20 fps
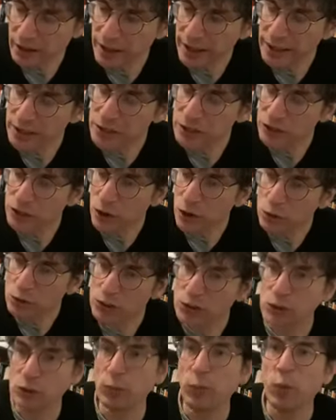Like it's so
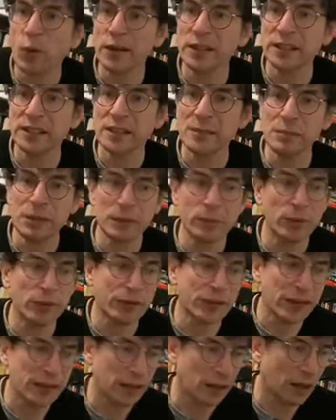disappointing that people
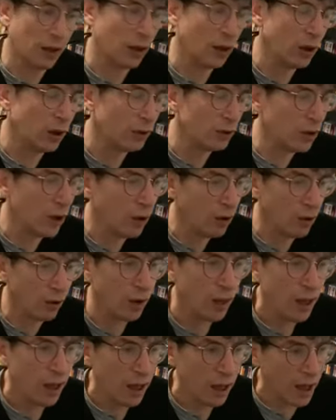think, "Oh no,
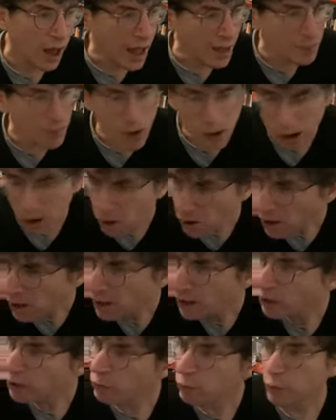I be- oh,
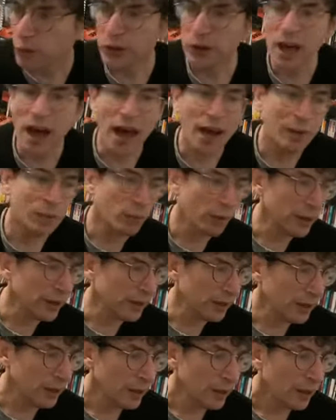we got to
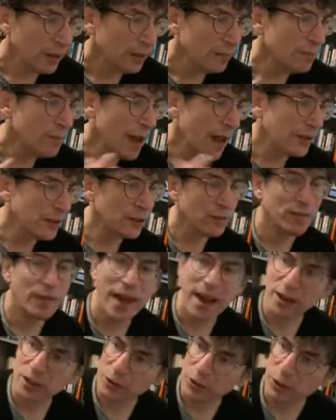bring
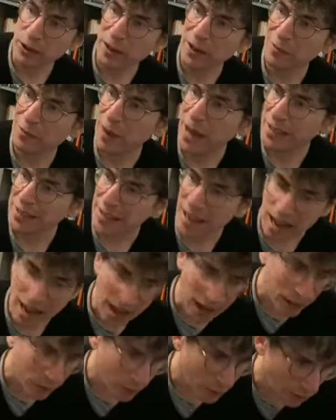manufacturing back to
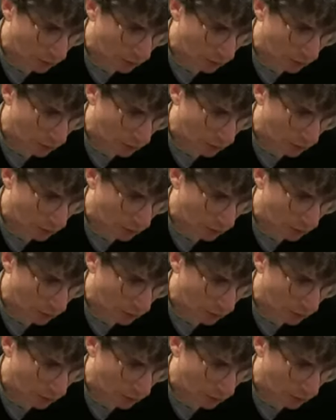Akron,